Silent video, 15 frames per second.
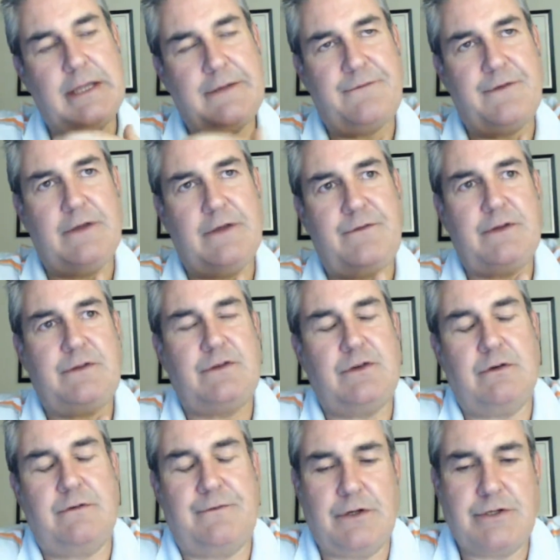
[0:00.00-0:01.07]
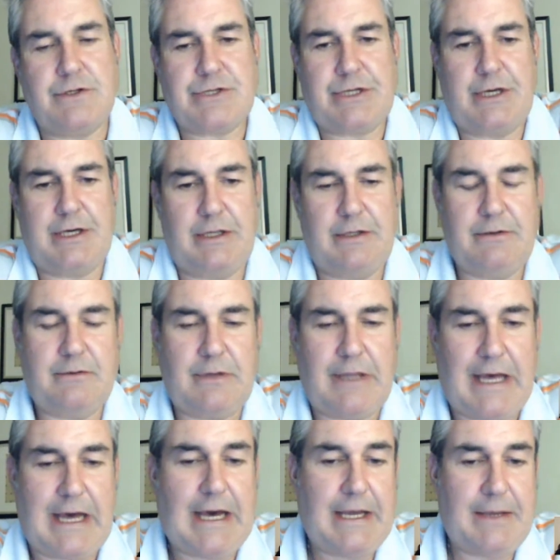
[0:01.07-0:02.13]
Right. If it's your first gun,
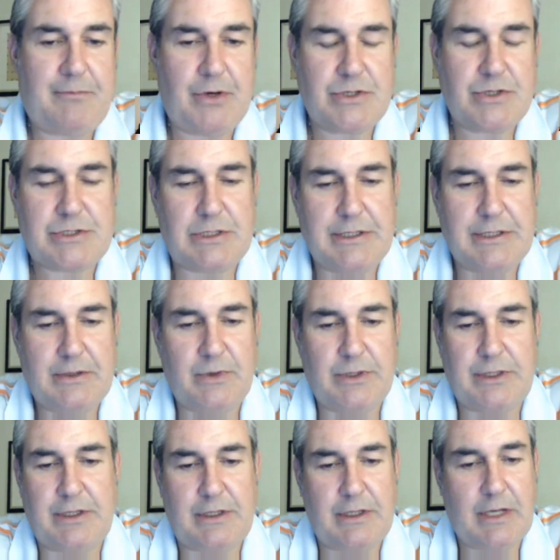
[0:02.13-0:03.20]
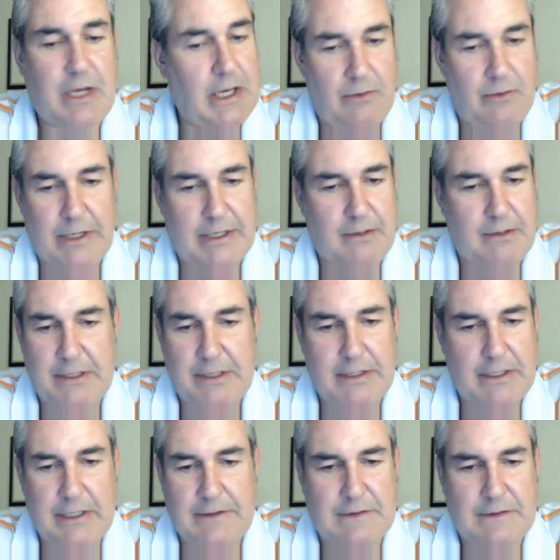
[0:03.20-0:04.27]
I personally would not recommend a
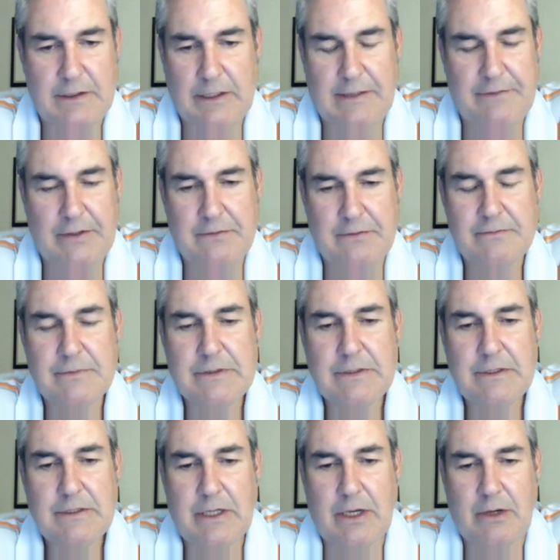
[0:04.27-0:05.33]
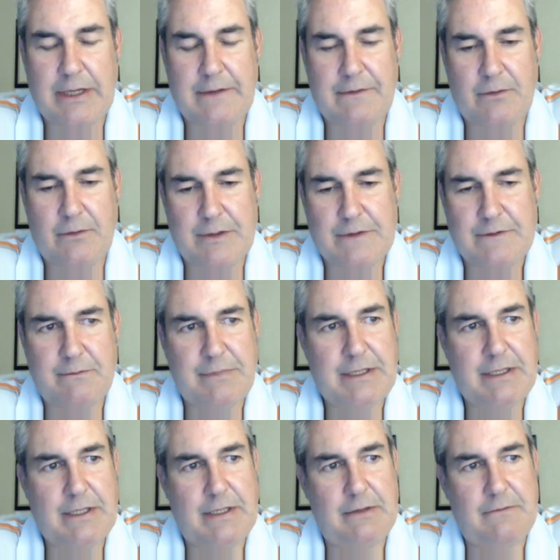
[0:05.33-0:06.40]
1911. Okay, and the reason
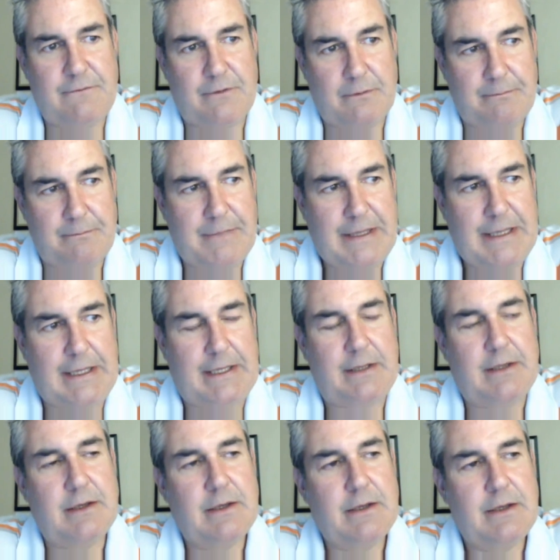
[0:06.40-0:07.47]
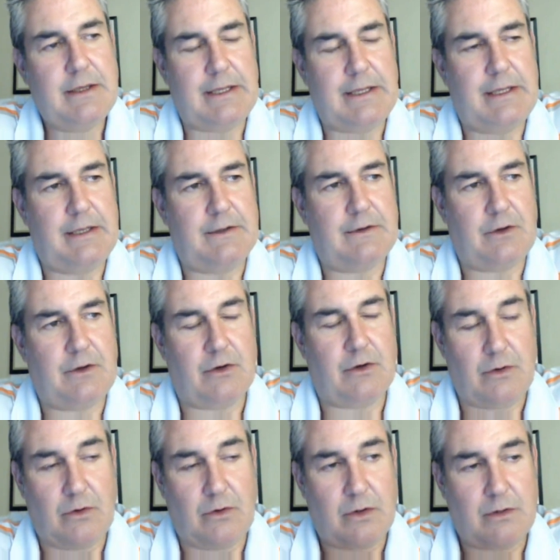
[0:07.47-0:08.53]
being for me is,
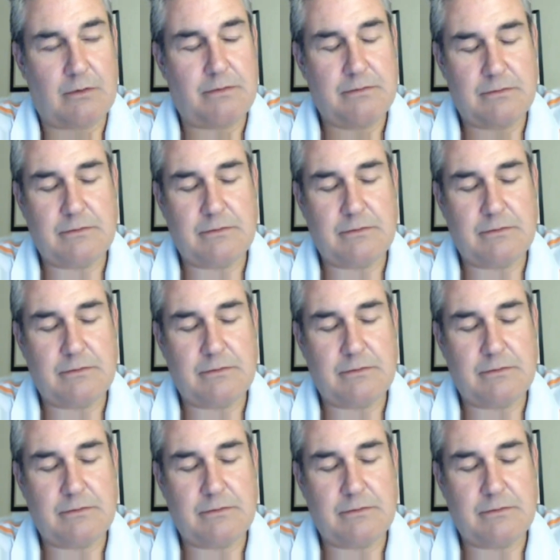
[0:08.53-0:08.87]
or